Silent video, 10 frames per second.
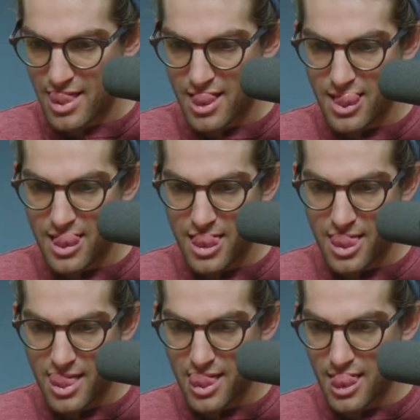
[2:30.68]

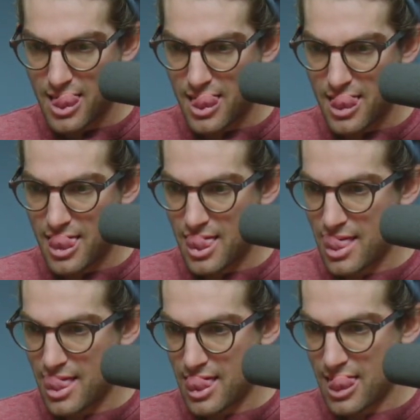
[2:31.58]

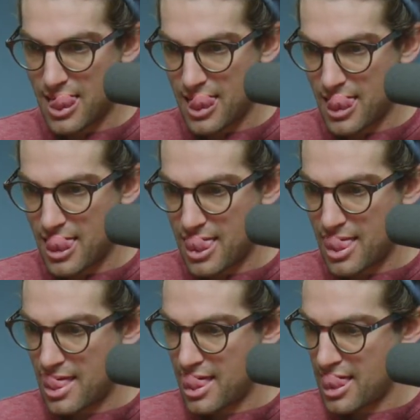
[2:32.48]

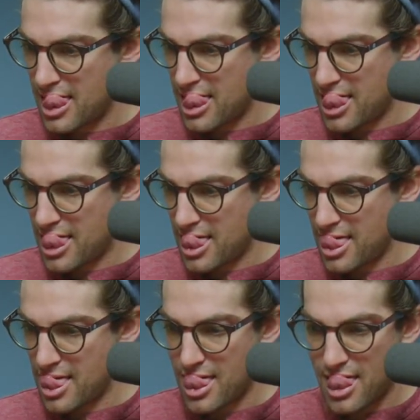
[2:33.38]

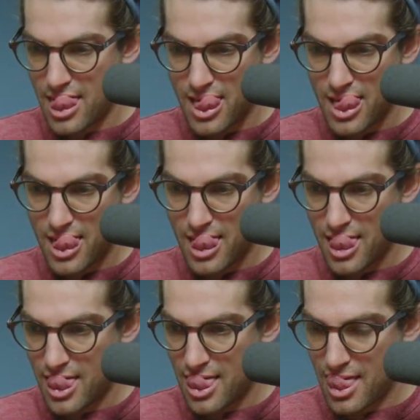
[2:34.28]

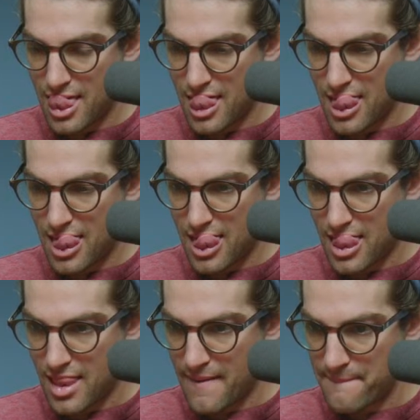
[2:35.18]

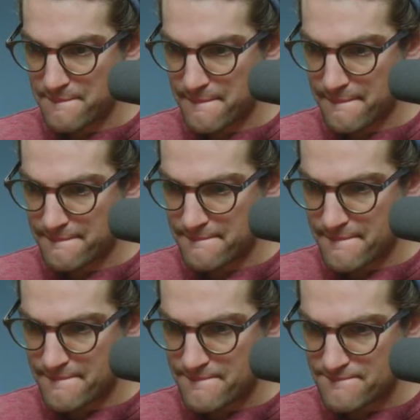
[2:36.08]

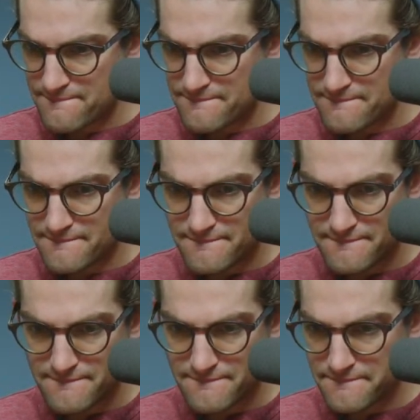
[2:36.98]

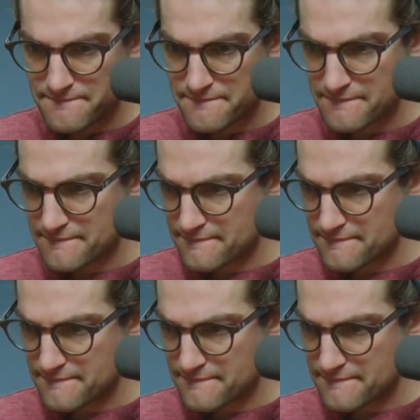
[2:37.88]
No one is speaking in this clip.